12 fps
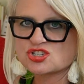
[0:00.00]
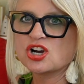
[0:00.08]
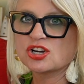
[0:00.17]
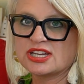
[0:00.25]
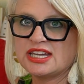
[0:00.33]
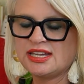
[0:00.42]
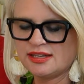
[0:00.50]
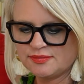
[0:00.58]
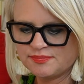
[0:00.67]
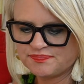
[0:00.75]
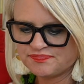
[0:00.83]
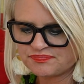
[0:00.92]

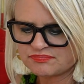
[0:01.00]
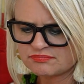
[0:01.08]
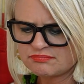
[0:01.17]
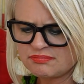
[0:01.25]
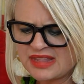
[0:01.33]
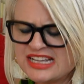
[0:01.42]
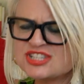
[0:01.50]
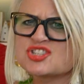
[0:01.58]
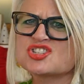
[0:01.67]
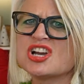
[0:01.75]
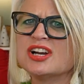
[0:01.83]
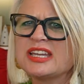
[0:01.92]
chunky. It's
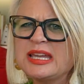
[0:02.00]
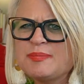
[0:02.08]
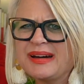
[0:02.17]
chunky,